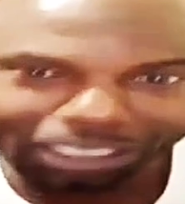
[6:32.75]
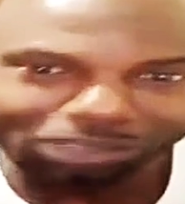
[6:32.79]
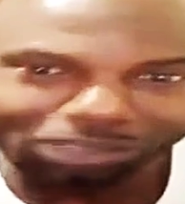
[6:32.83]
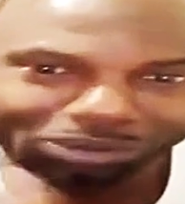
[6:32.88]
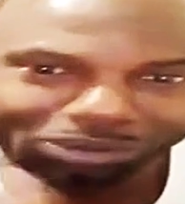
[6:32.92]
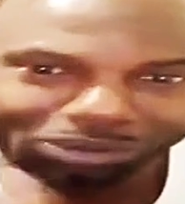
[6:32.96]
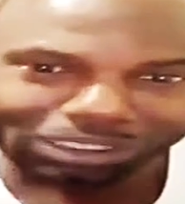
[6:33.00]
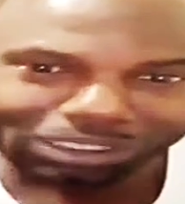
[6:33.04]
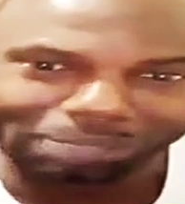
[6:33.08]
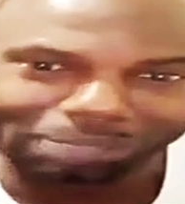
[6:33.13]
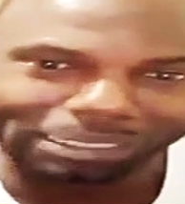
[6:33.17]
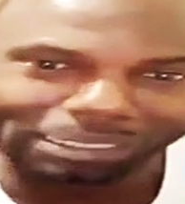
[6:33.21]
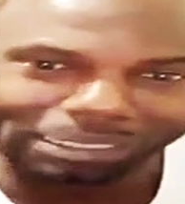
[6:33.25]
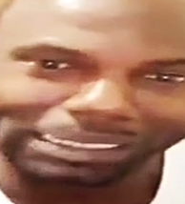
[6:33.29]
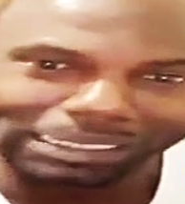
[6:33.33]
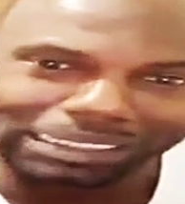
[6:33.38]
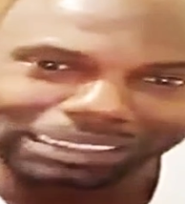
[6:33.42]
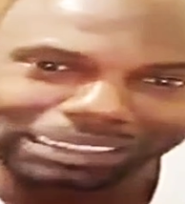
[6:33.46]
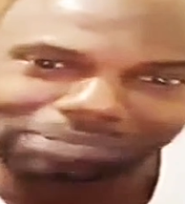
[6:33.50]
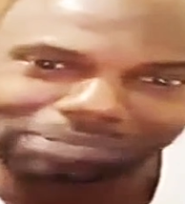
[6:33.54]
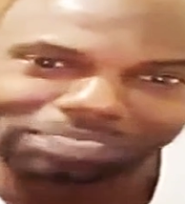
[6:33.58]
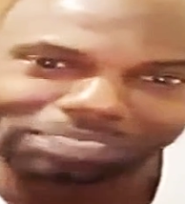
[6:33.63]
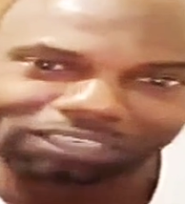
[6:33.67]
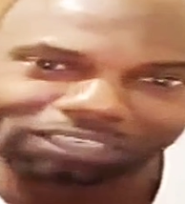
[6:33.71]
You
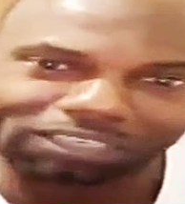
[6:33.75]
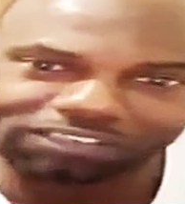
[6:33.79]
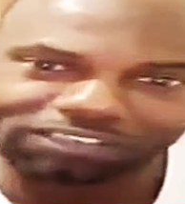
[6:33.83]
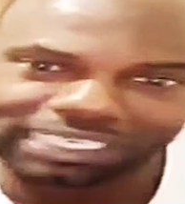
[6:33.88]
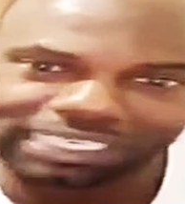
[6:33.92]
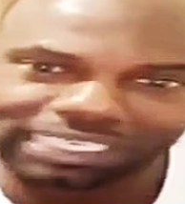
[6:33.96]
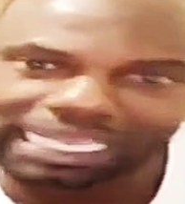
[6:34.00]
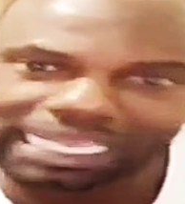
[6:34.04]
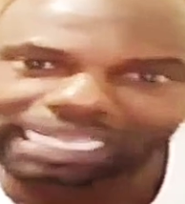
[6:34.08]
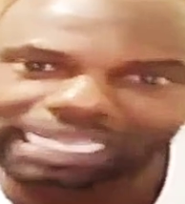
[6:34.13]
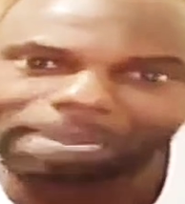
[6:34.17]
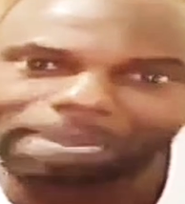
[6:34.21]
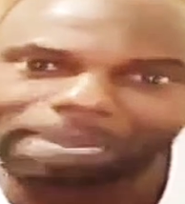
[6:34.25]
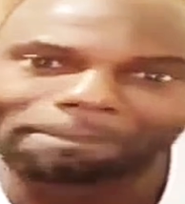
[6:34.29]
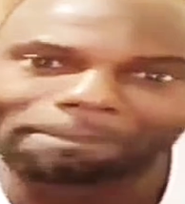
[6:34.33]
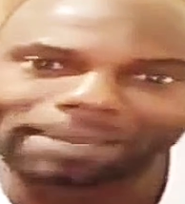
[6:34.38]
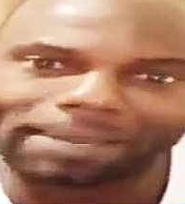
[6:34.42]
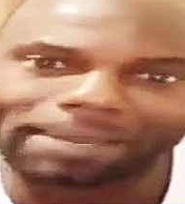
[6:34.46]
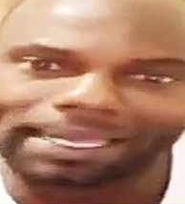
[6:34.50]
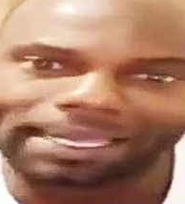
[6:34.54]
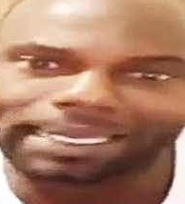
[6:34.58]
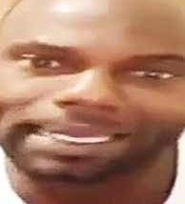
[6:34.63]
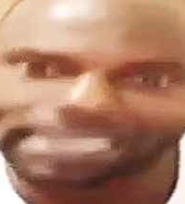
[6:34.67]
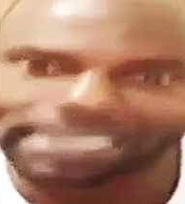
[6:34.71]
might see me and feel like a
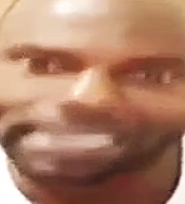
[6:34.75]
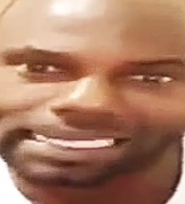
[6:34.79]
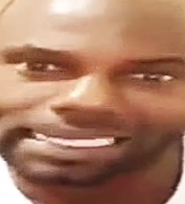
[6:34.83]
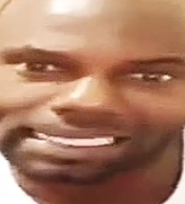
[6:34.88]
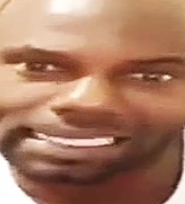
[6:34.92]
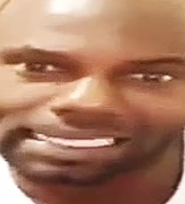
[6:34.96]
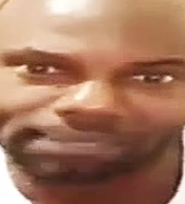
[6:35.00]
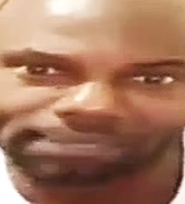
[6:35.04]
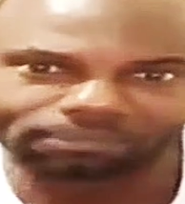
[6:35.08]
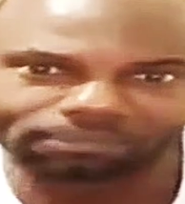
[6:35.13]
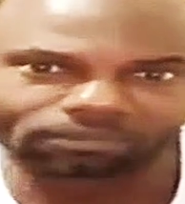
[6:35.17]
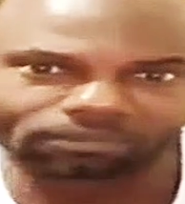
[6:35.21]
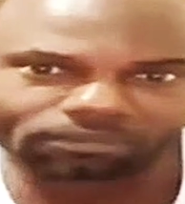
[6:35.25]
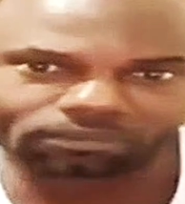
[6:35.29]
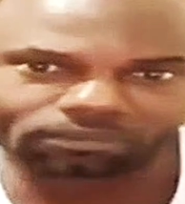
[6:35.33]
plaything.